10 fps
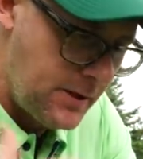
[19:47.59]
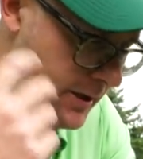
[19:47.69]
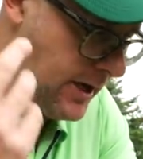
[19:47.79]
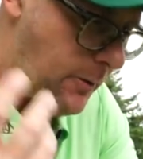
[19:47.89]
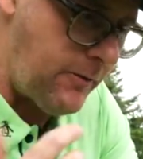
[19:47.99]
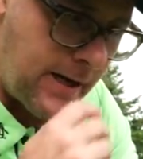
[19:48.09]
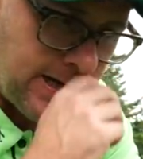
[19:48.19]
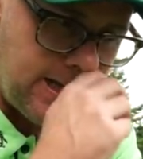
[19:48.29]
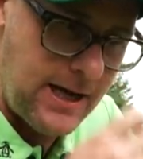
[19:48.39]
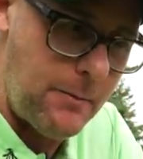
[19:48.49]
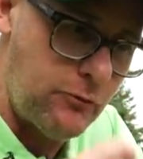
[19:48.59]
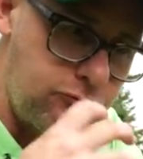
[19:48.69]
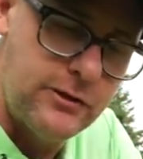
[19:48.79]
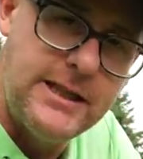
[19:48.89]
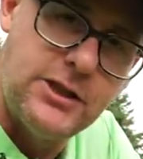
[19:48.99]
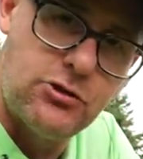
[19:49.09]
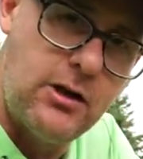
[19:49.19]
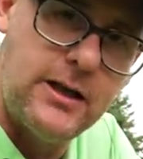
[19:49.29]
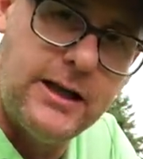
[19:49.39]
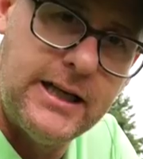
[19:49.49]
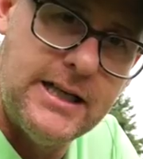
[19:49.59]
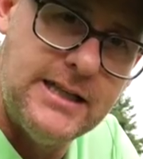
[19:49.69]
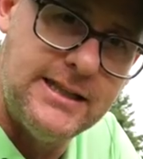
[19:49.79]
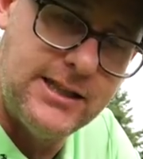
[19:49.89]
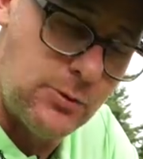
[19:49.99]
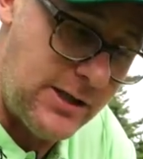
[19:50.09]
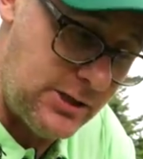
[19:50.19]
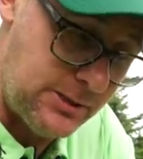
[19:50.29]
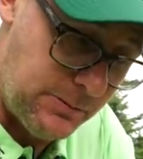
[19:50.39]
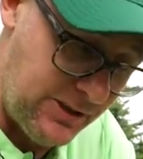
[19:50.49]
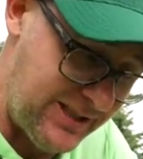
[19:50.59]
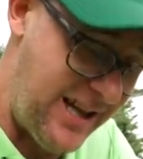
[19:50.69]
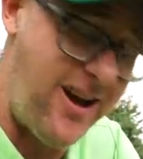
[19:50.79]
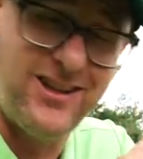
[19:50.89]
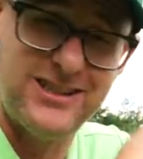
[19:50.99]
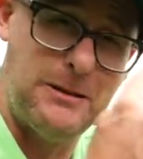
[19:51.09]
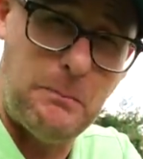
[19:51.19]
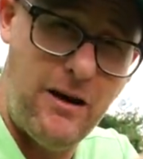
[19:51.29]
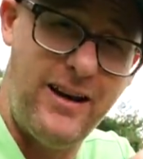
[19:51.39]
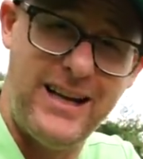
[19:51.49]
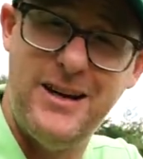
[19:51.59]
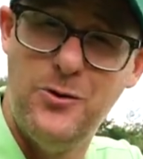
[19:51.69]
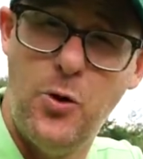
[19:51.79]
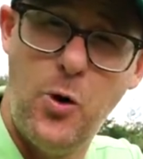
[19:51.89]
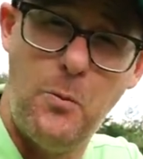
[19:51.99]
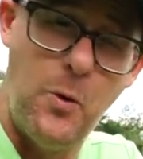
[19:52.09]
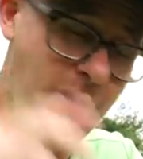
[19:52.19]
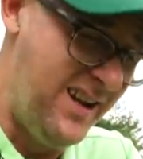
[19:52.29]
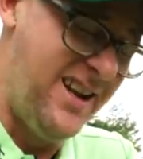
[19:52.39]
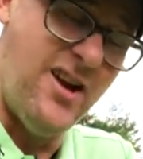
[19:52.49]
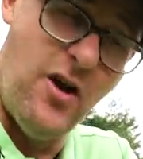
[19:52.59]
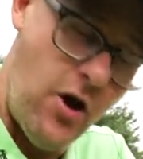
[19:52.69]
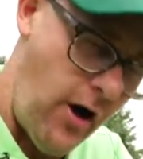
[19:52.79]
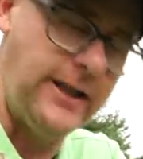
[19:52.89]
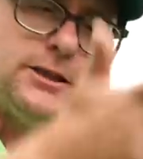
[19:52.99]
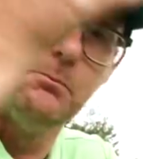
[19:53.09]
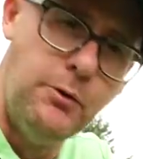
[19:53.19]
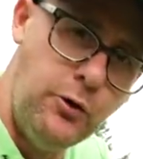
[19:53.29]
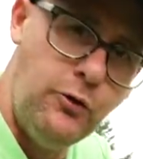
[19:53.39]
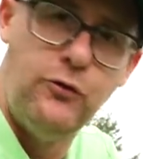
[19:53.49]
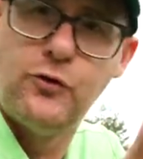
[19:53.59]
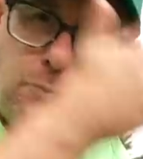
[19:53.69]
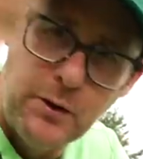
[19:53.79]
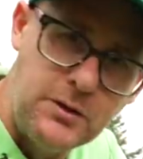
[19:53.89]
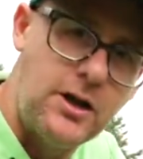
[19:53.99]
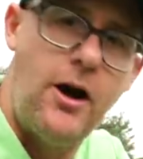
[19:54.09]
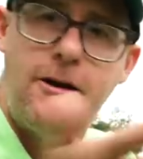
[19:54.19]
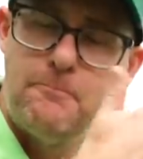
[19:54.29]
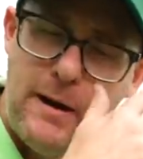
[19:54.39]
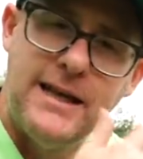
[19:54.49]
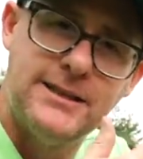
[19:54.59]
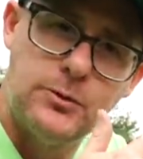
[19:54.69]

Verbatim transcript: you know, with a handicap, are really struggling in these situations because they are just applying their normal, nice movement kind of base